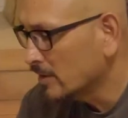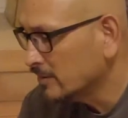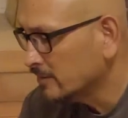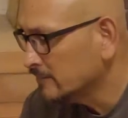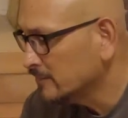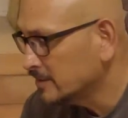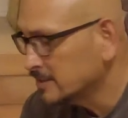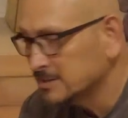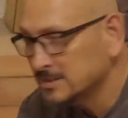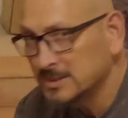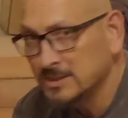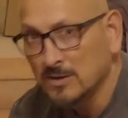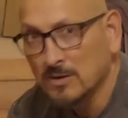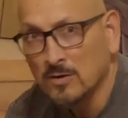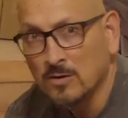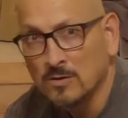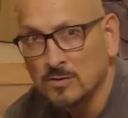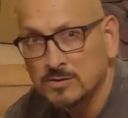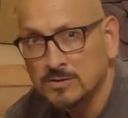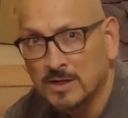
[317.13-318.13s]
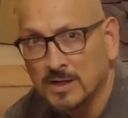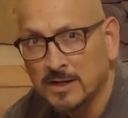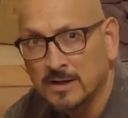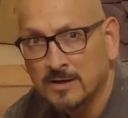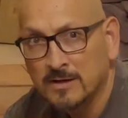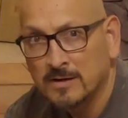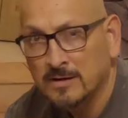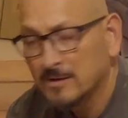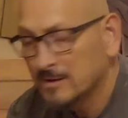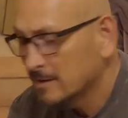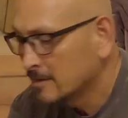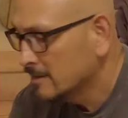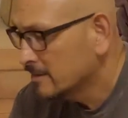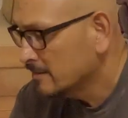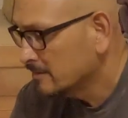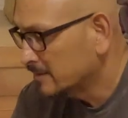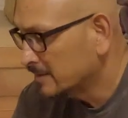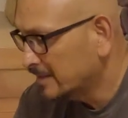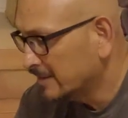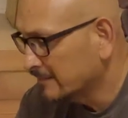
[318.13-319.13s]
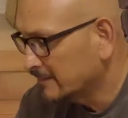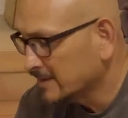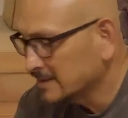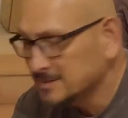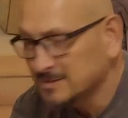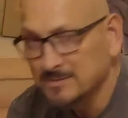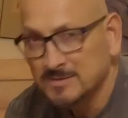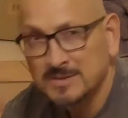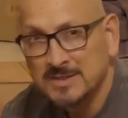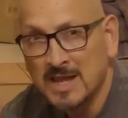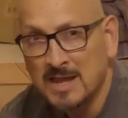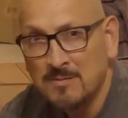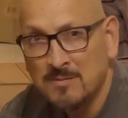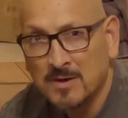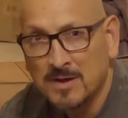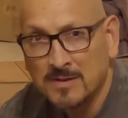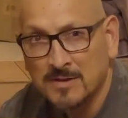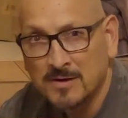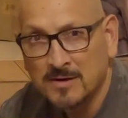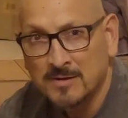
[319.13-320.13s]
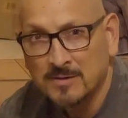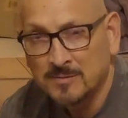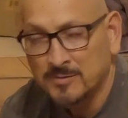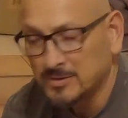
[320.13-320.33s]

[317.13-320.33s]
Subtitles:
I don't know if you can see the holes right here, but they've got some tape on there to